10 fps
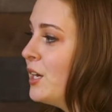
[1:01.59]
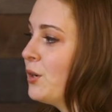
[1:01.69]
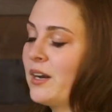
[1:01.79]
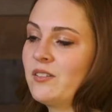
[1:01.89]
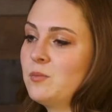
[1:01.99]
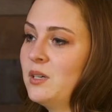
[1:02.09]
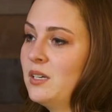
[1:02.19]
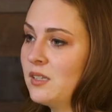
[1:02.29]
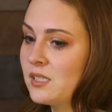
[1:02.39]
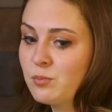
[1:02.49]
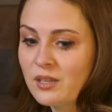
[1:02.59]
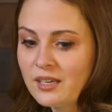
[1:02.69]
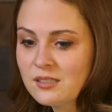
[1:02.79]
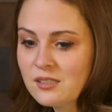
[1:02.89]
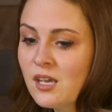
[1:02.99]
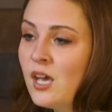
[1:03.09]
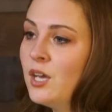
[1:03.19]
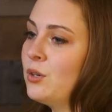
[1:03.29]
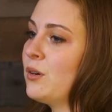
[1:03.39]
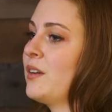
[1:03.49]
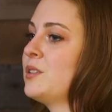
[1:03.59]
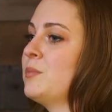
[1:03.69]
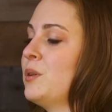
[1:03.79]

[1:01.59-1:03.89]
You don't have to be in this place. You don't have to